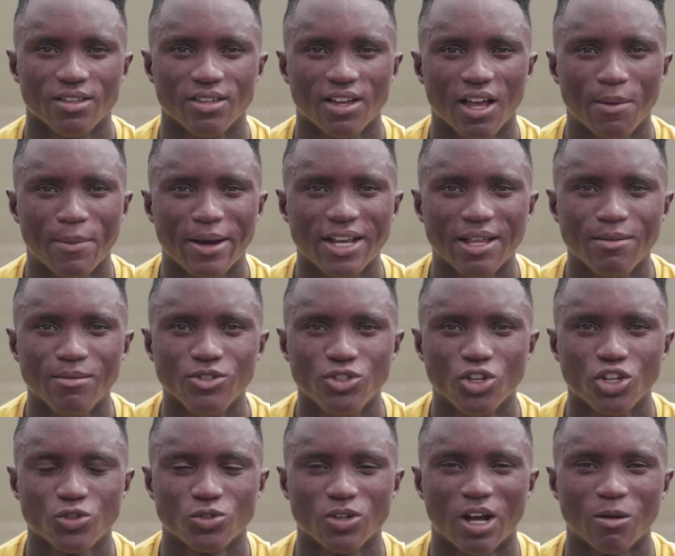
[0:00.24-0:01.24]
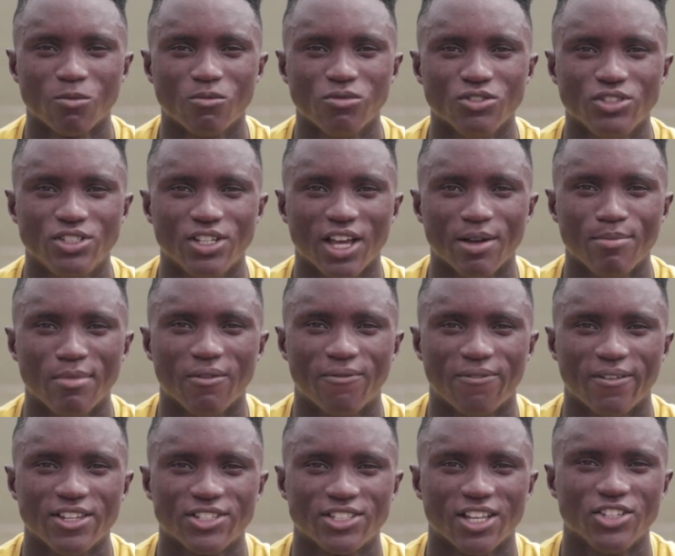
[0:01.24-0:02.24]
Yeah, my name is Joshua Akpudje,
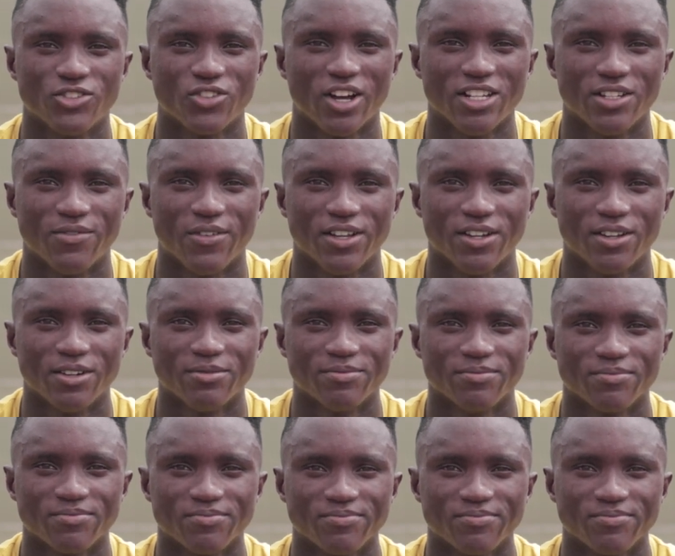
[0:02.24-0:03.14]
MFM Central Defender.